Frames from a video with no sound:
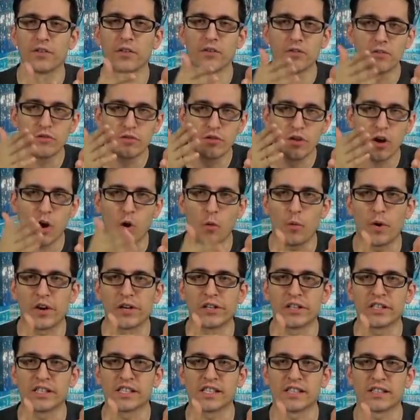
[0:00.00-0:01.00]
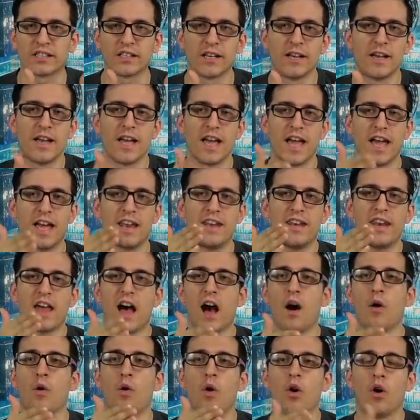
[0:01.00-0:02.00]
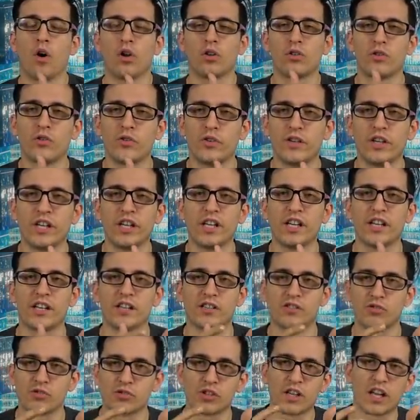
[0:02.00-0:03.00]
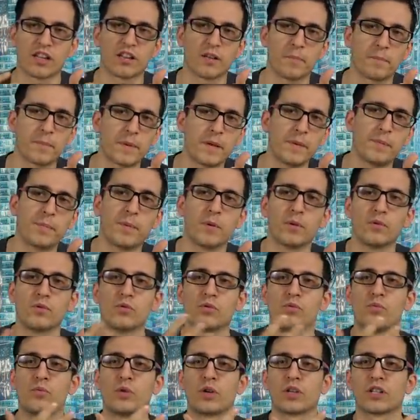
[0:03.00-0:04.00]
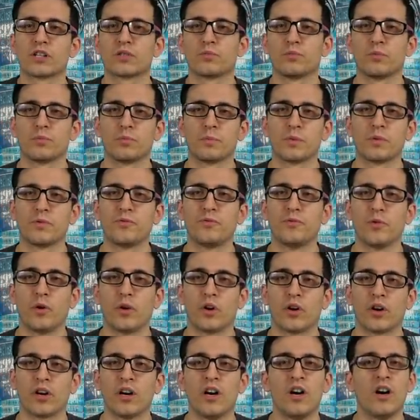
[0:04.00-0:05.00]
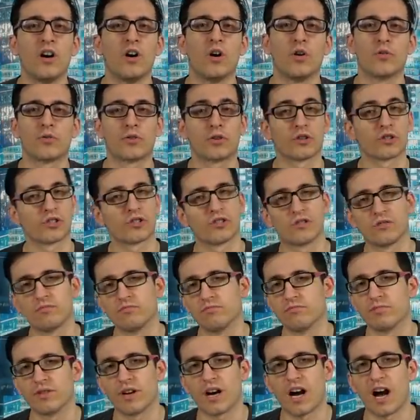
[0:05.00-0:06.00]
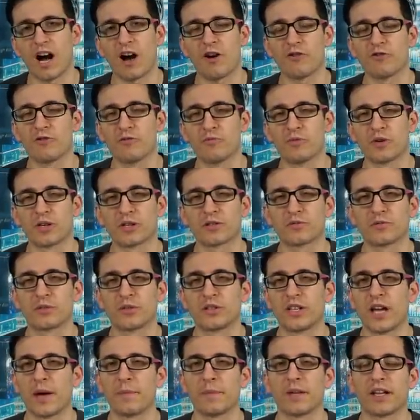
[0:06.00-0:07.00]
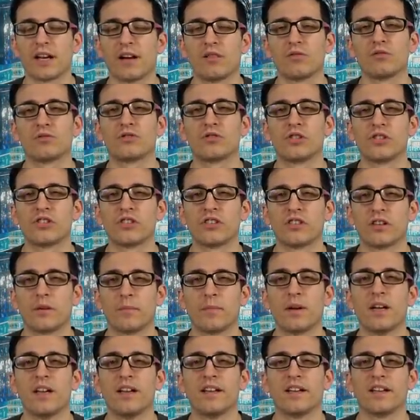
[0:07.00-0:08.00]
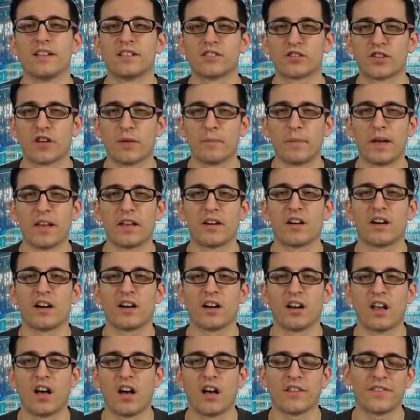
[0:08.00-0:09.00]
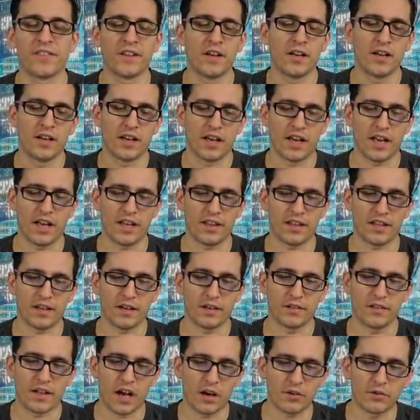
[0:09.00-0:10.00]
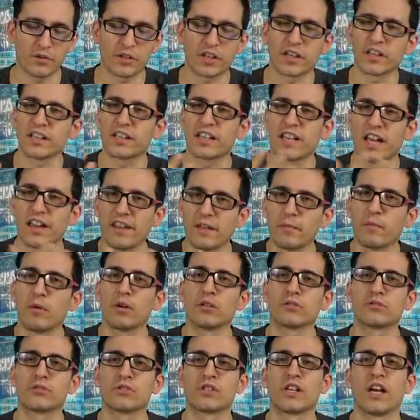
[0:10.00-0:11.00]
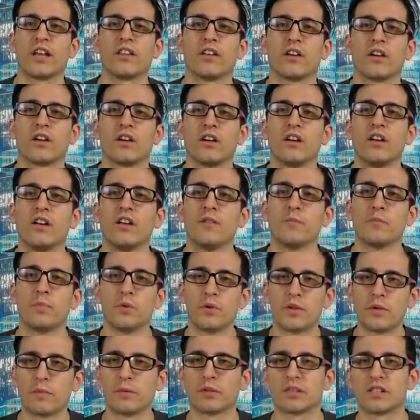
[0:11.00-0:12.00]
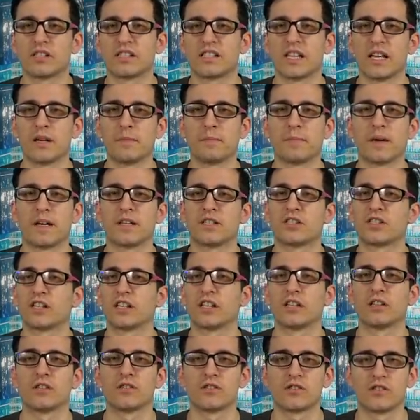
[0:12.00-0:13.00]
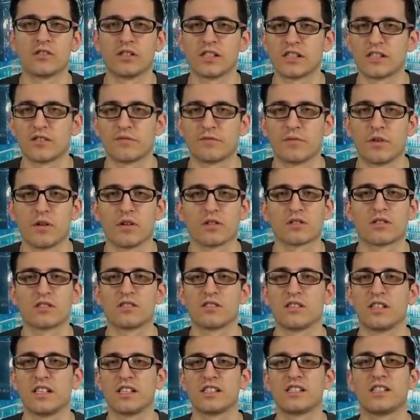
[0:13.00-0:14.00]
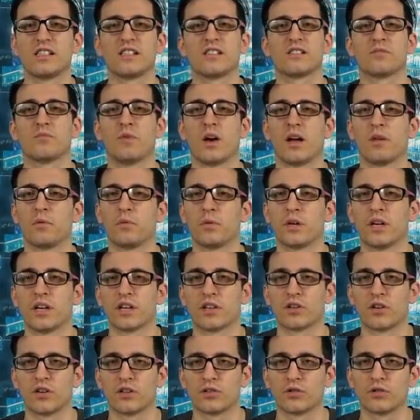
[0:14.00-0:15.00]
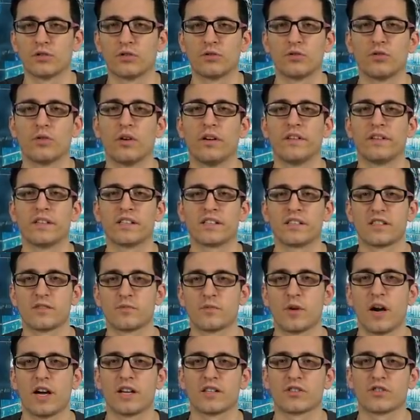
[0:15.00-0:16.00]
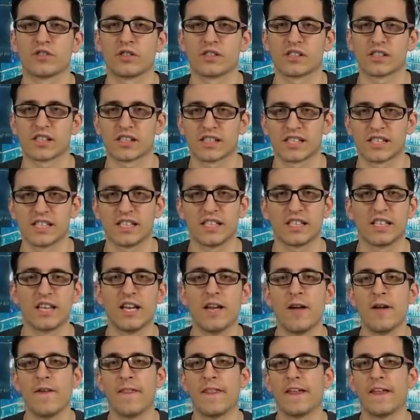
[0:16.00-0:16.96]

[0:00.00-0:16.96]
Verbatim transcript: You know where is it. And now all you need is to get the people you worked with before, of course, how you worked with them and how you treated them, it's gonna matter a lot. And uh, now you can get them all together, put them on the same page, say, listen folks, this is what we are going to do and this is why it's gonna succeed.